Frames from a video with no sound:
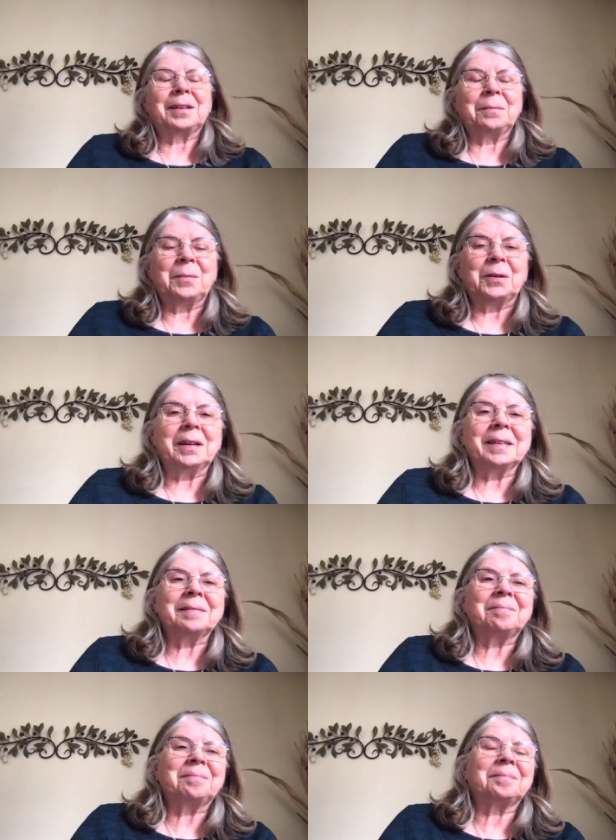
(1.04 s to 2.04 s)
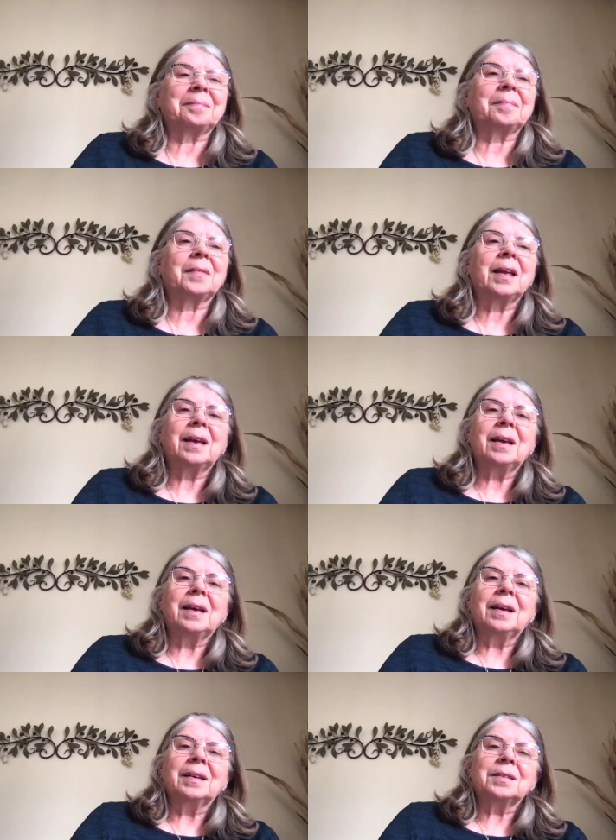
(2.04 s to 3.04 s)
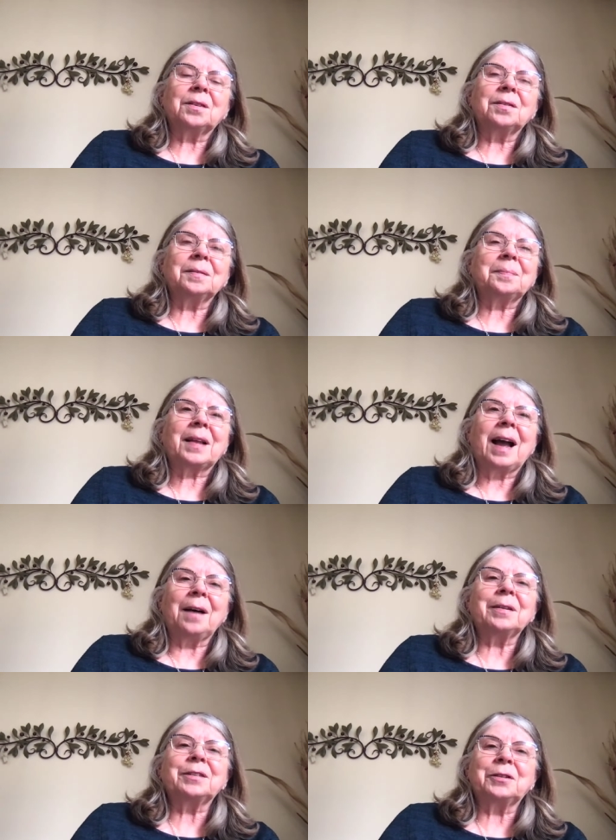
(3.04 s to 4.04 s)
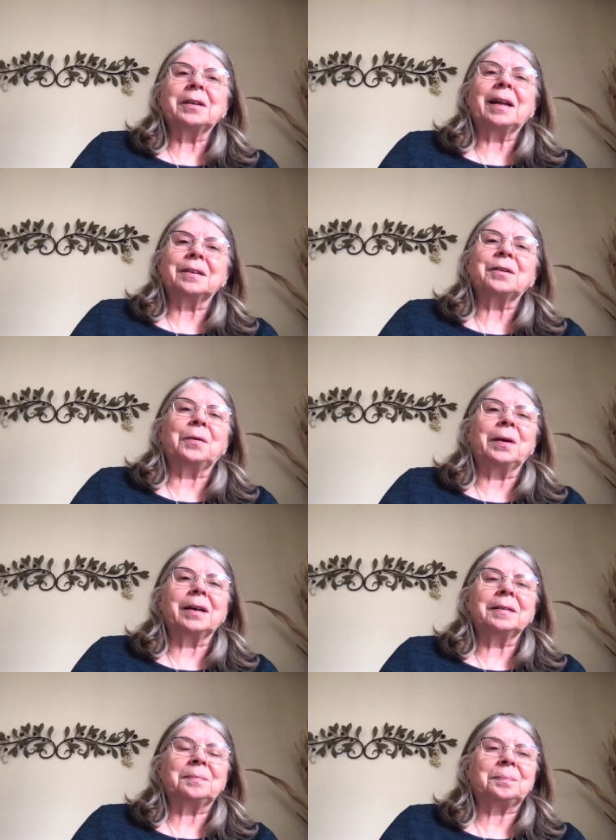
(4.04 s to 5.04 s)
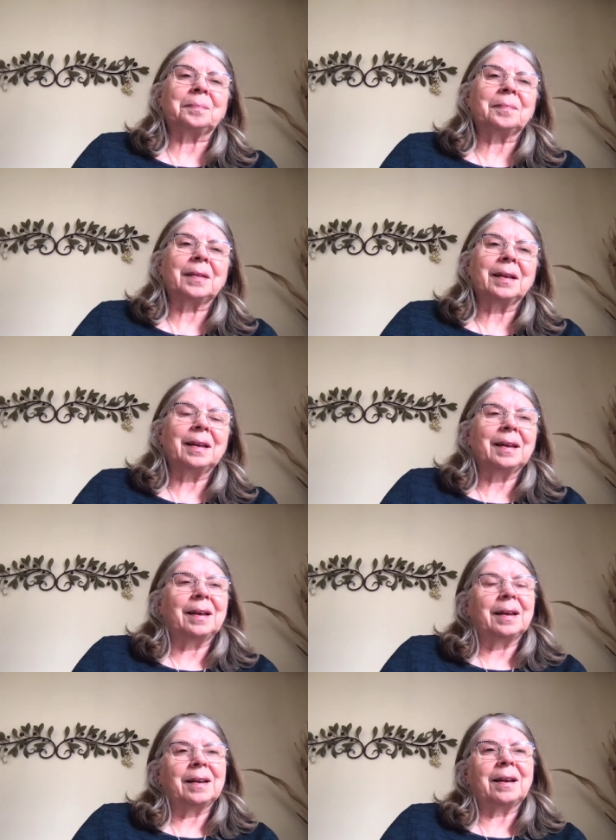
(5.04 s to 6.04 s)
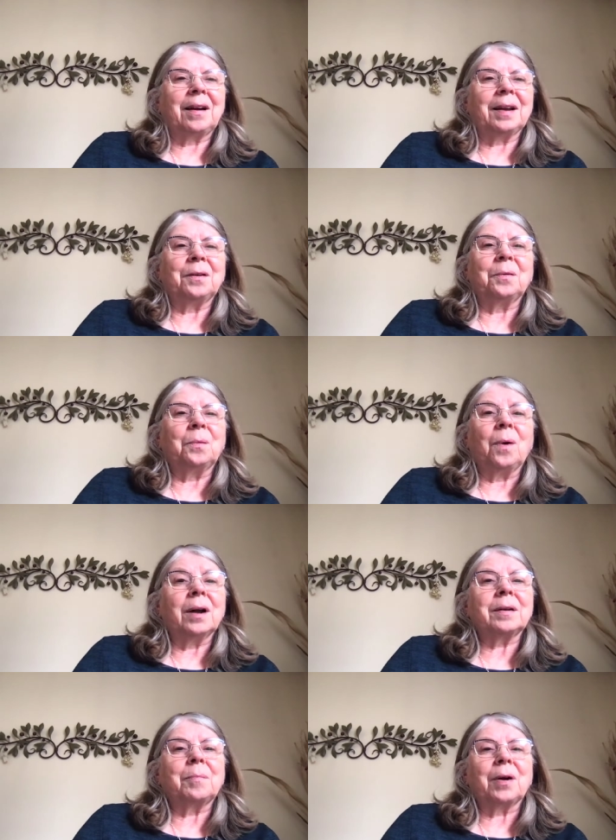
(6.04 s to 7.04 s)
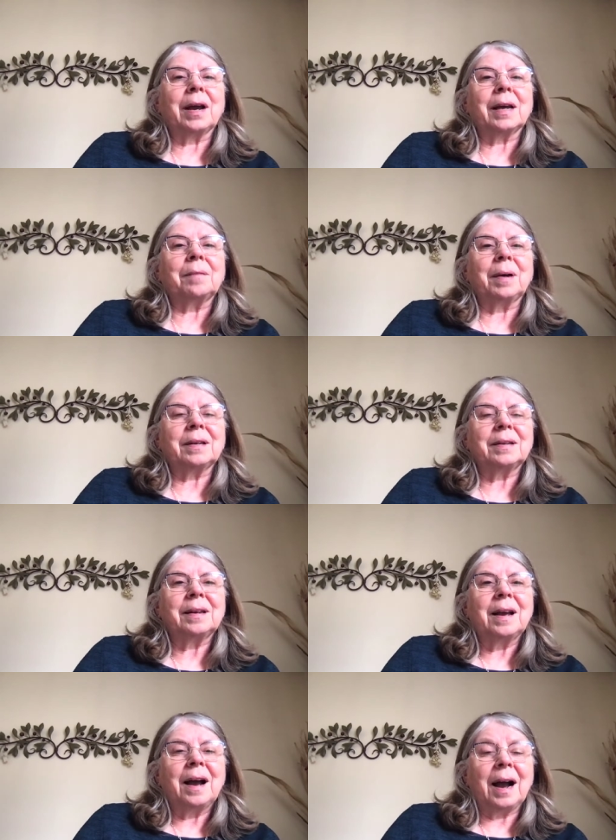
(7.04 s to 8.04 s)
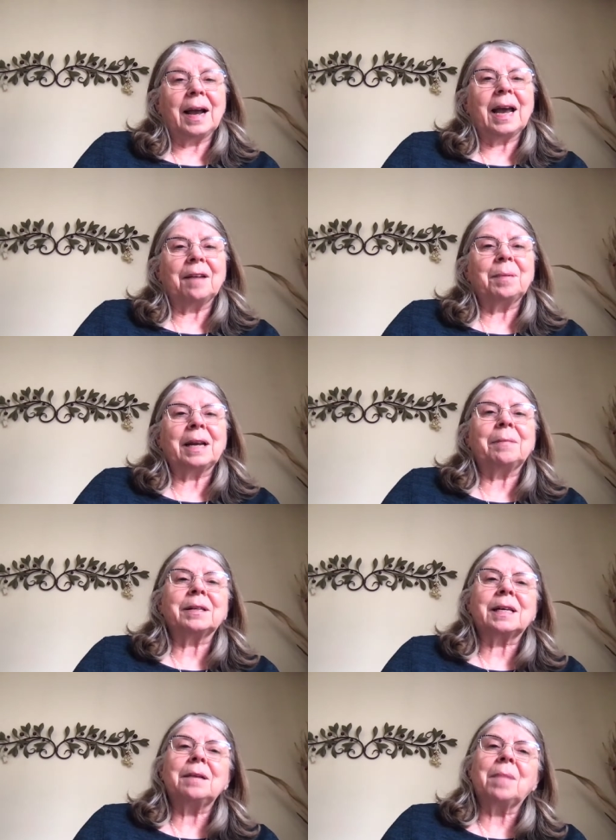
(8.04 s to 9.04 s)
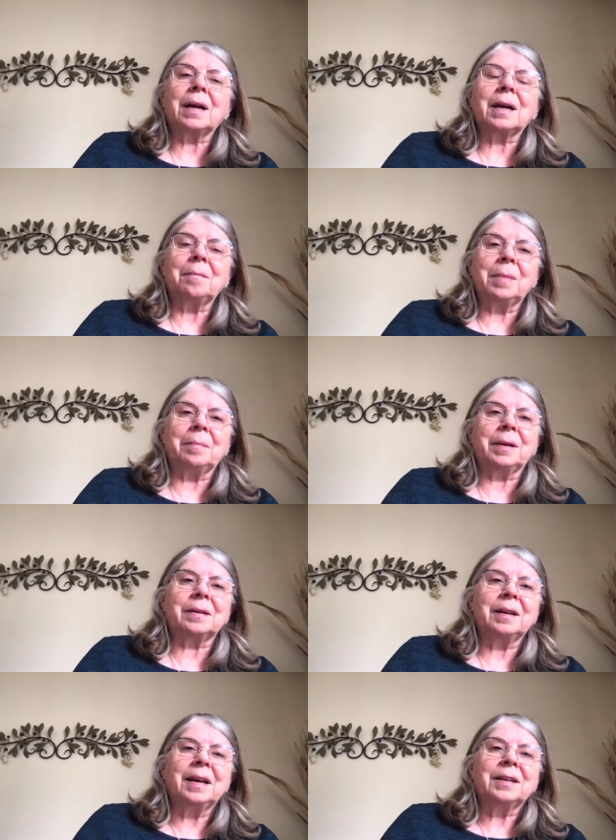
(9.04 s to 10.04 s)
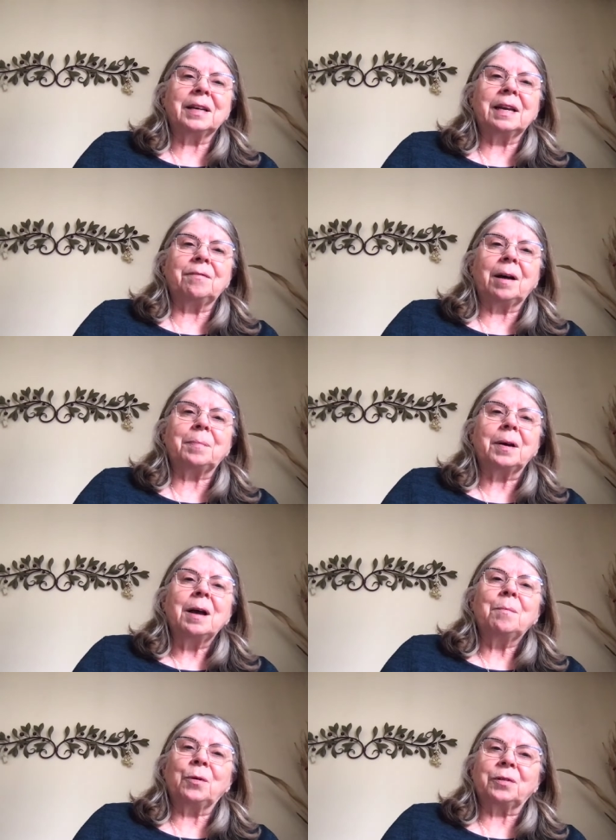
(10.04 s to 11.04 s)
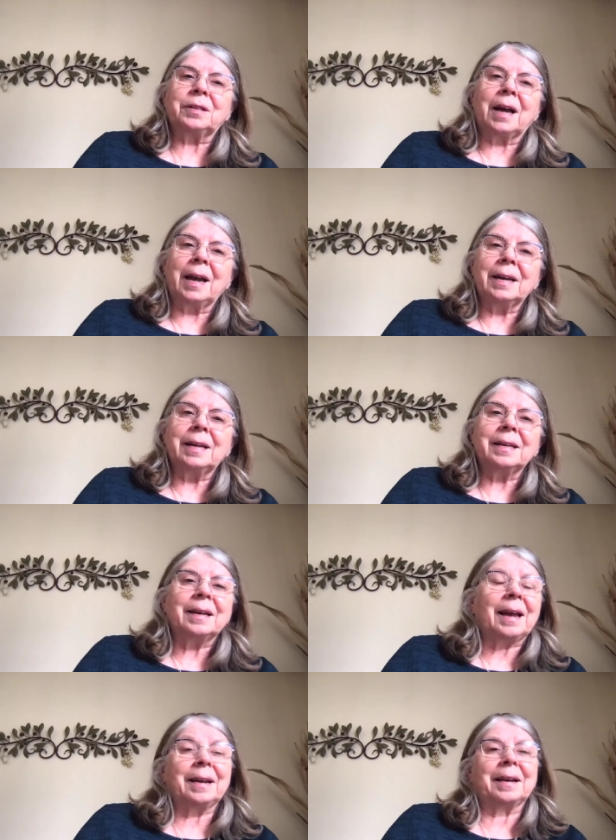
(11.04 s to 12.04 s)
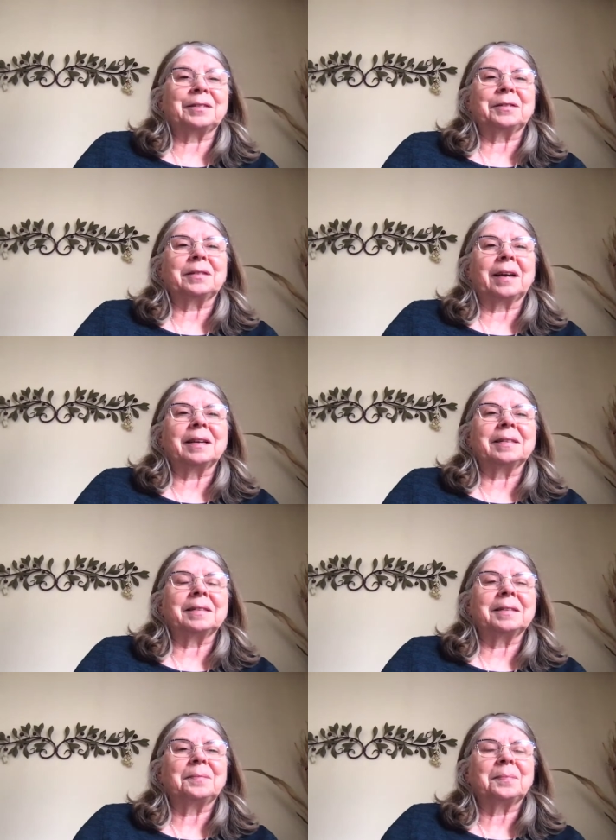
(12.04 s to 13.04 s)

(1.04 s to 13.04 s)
Good morning. So, how is your Lent going? Now, I don't want to brag, but I have been able to keep my commitment to give up both dieting and exercise.